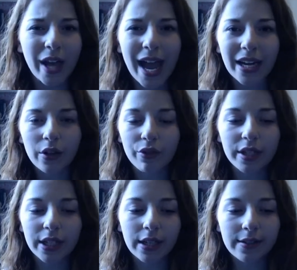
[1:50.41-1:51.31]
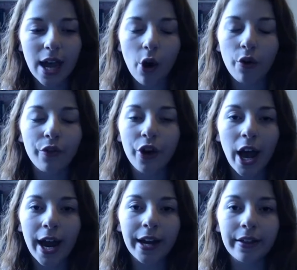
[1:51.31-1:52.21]
We ate at a ridiculous hour of
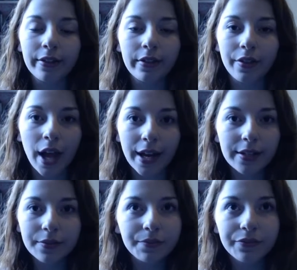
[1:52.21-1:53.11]
9 at night.